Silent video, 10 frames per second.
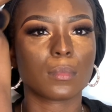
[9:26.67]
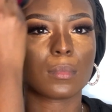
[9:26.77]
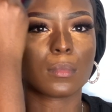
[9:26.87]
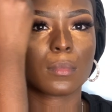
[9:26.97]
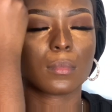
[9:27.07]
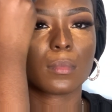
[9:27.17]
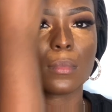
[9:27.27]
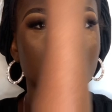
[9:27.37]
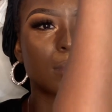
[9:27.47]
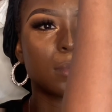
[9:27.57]

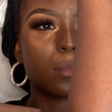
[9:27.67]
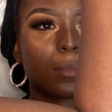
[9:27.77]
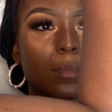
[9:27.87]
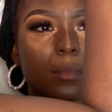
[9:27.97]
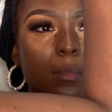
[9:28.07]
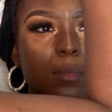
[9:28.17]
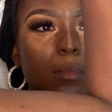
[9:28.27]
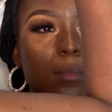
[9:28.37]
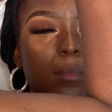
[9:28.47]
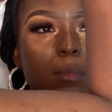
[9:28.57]

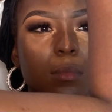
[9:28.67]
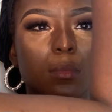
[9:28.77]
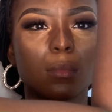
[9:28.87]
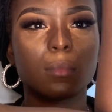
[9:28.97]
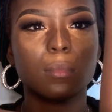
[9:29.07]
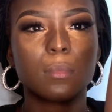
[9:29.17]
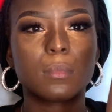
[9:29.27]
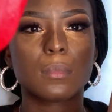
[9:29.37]
No one is speaking in this clip.